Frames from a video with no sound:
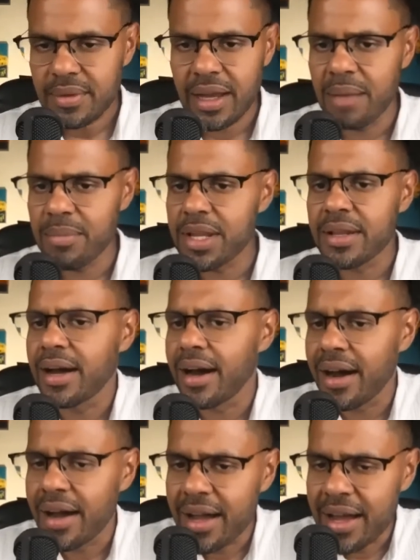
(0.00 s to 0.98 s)

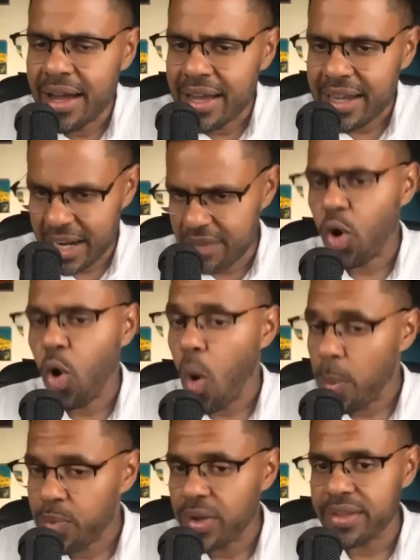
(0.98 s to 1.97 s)
kind of
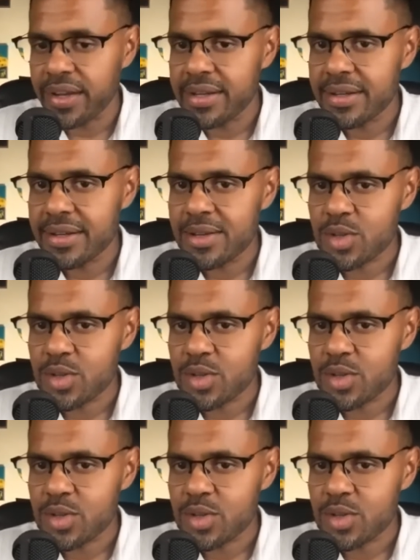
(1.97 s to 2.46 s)
cope with it.